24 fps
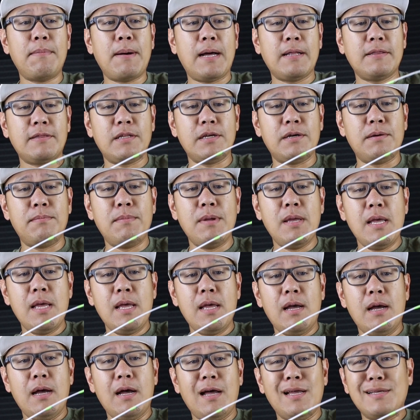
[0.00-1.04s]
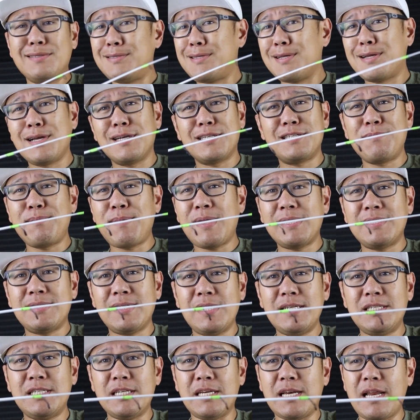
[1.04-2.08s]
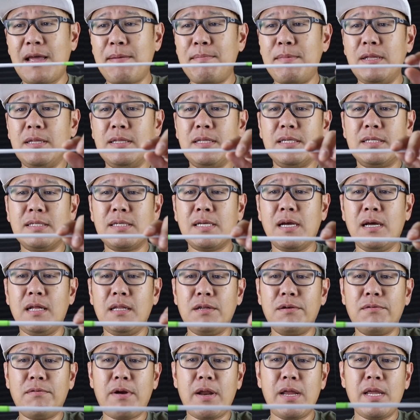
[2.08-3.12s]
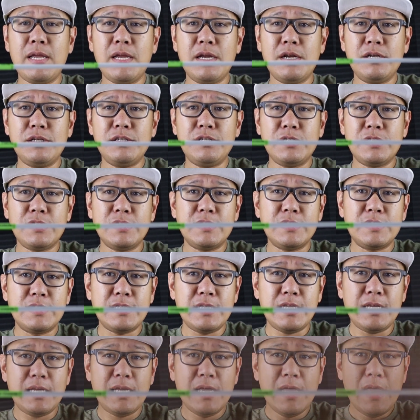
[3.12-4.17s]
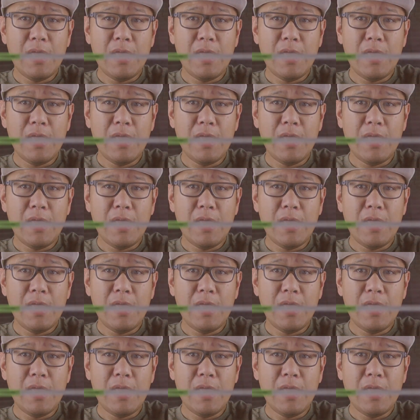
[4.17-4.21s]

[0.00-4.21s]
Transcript: about them is the customization. I mean, this color right here, as you can see,